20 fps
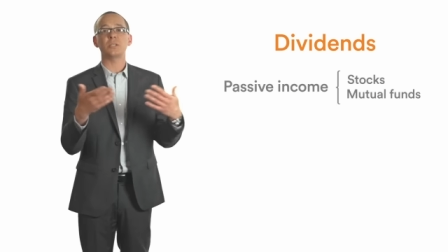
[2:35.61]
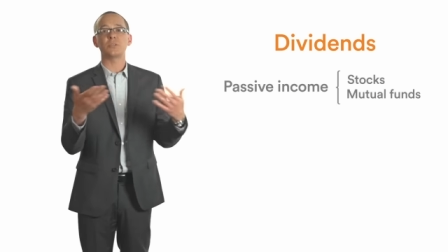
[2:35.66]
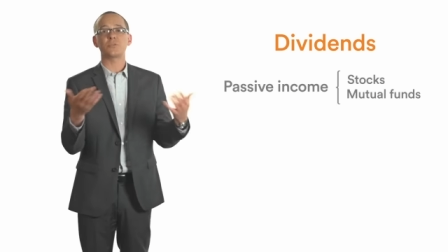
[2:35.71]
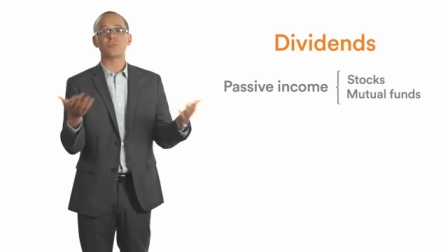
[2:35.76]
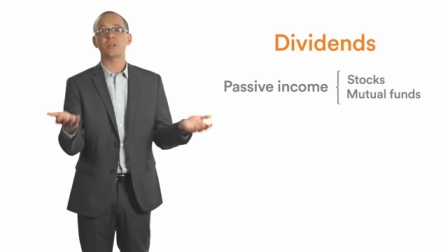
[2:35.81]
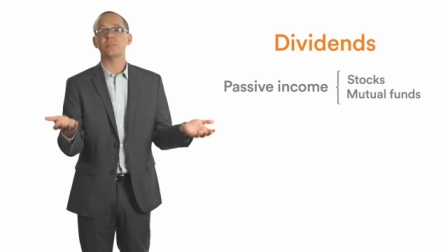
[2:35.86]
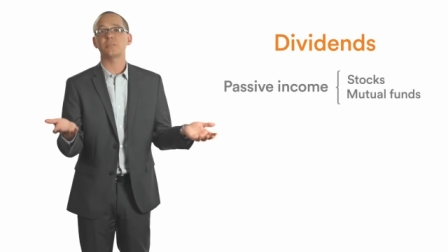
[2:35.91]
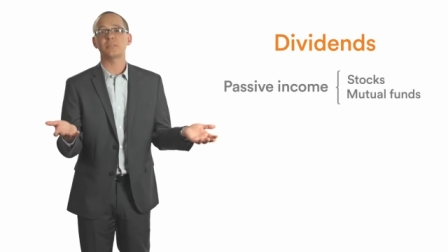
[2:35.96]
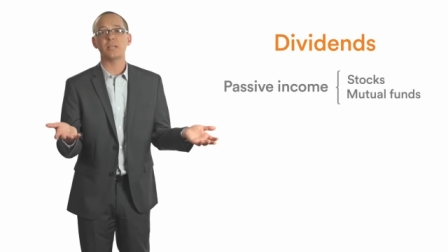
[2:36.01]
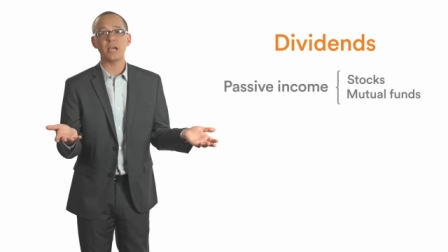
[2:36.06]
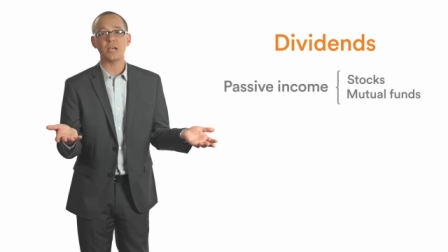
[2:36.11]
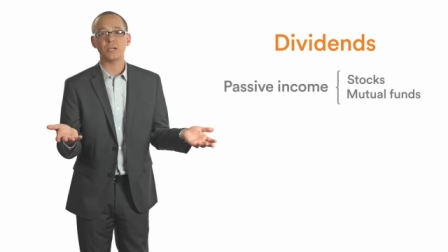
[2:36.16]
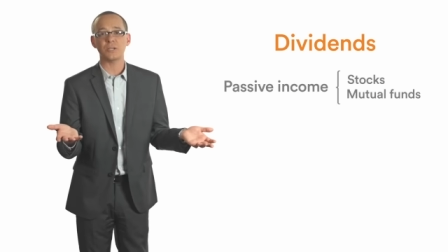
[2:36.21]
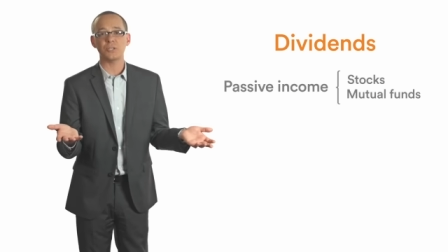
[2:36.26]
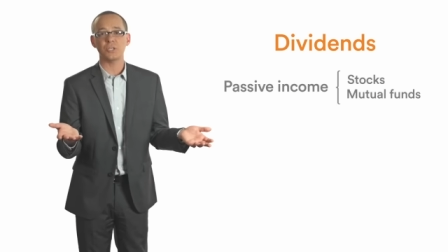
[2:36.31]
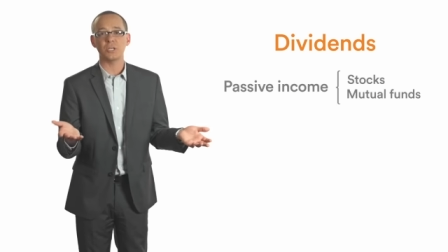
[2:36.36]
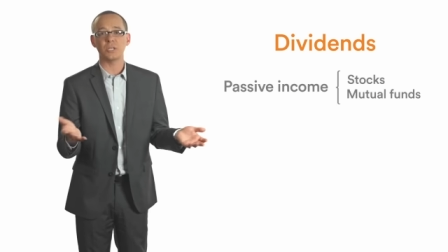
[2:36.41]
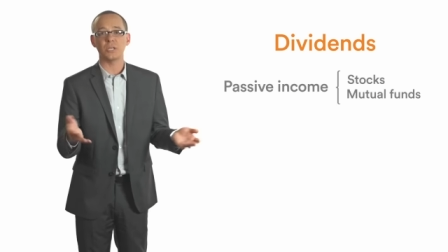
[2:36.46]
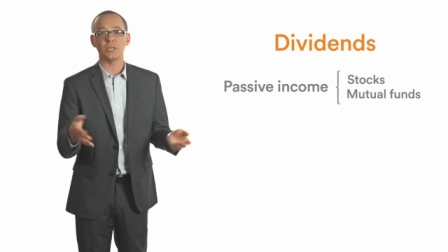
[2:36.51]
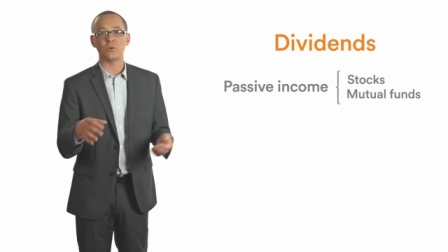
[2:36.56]
a
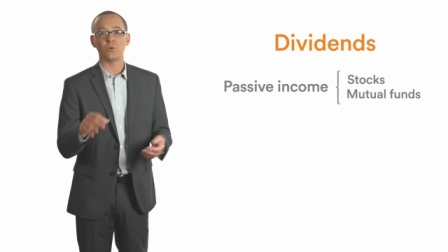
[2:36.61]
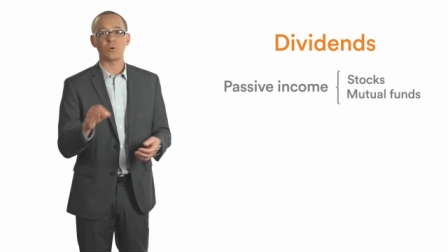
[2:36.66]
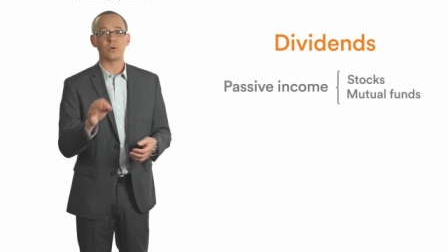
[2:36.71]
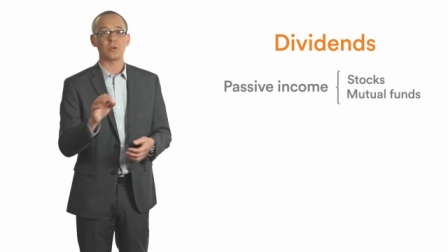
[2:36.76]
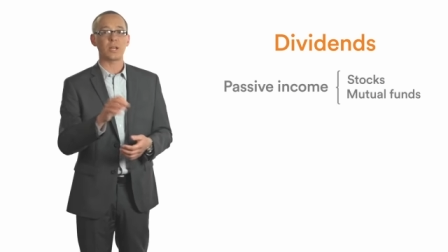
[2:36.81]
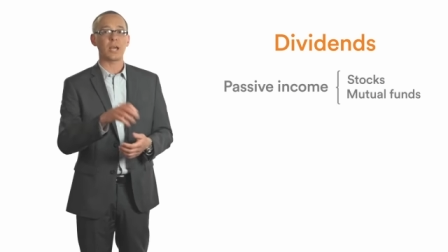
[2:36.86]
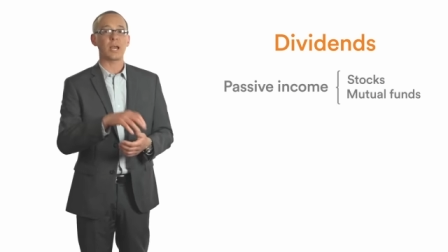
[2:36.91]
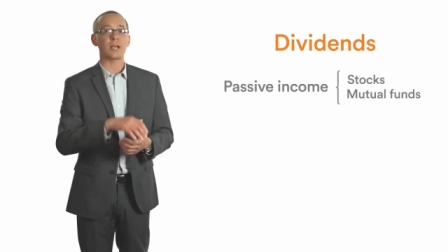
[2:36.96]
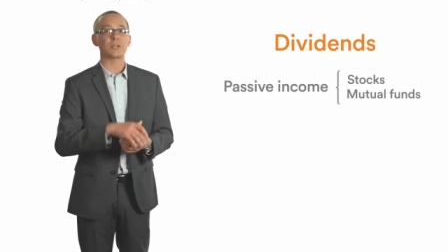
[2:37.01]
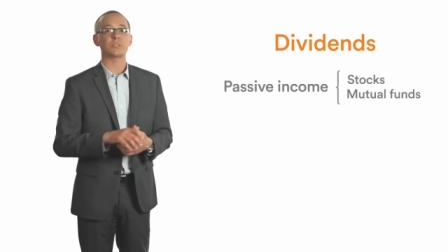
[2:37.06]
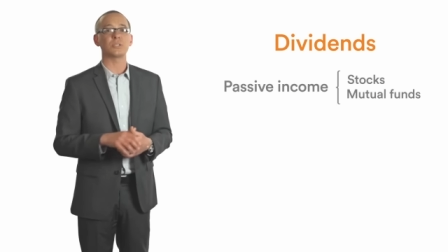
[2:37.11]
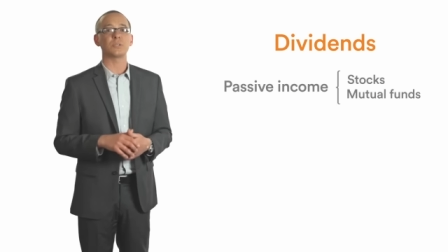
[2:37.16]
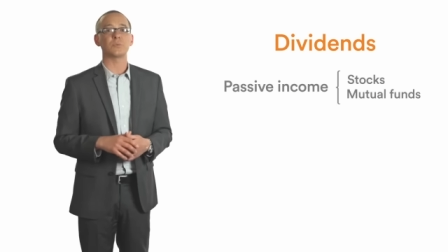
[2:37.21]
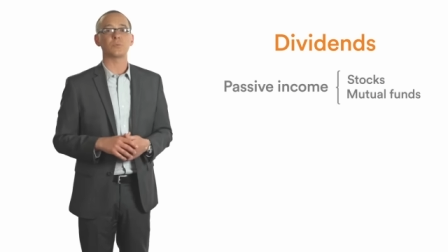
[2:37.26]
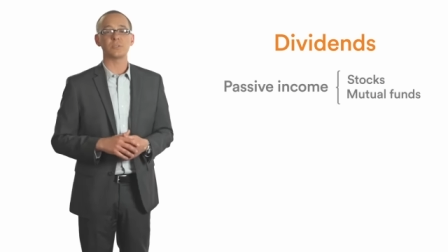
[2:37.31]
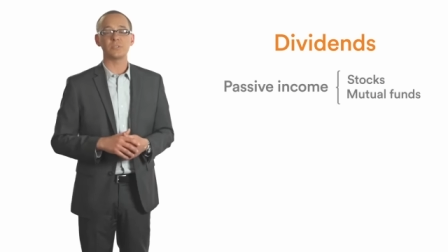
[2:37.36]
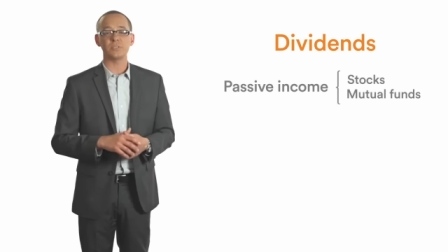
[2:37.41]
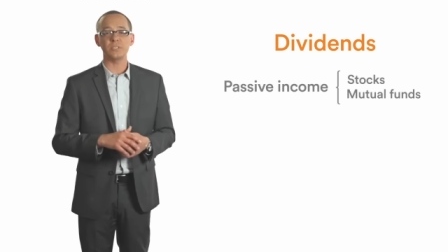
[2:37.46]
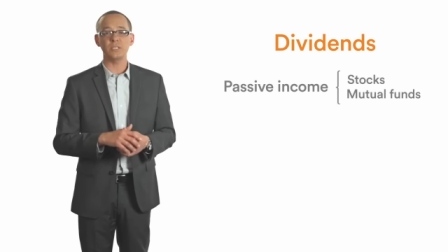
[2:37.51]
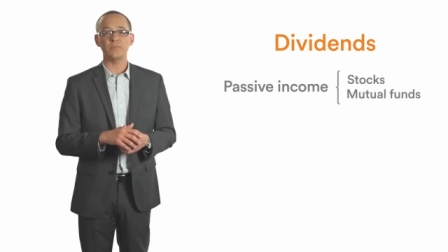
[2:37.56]
transaction in order to actually
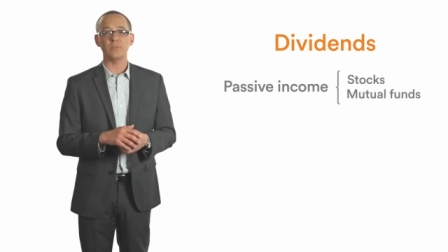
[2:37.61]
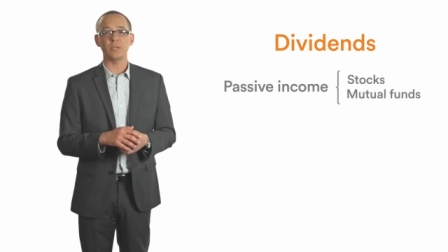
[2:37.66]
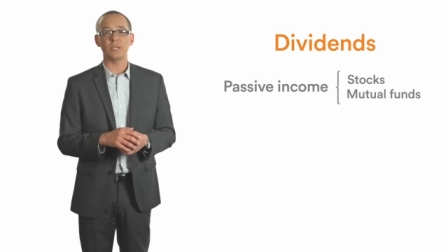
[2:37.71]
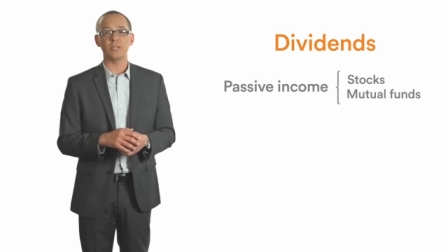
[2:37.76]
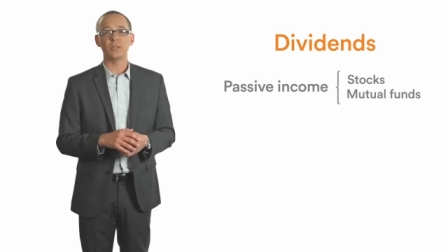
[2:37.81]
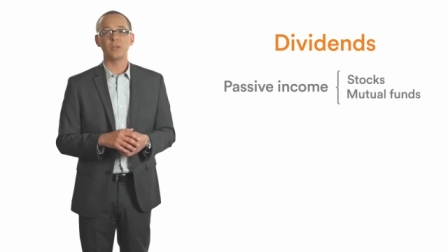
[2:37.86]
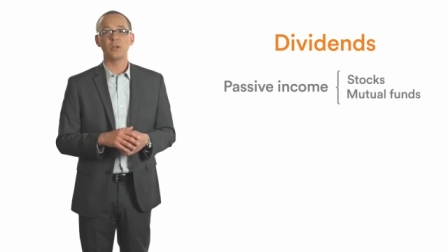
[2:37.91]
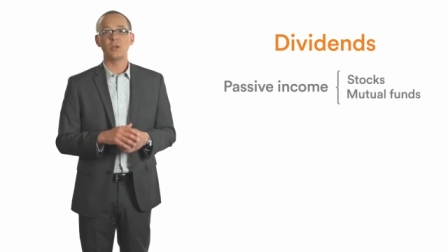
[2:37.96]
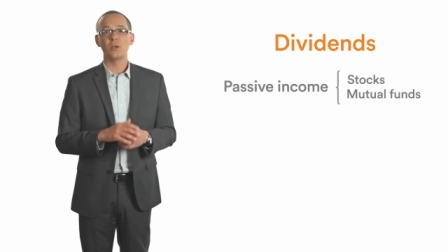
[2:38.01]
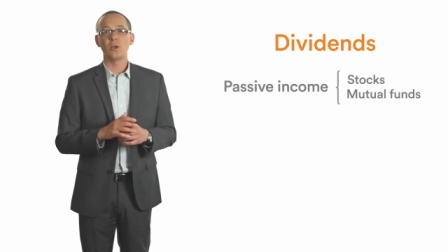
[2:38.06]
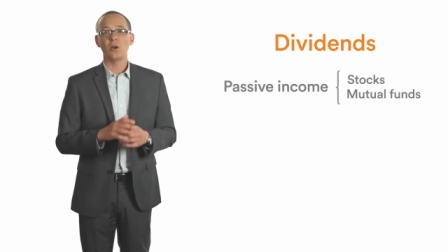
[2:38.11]
receive it.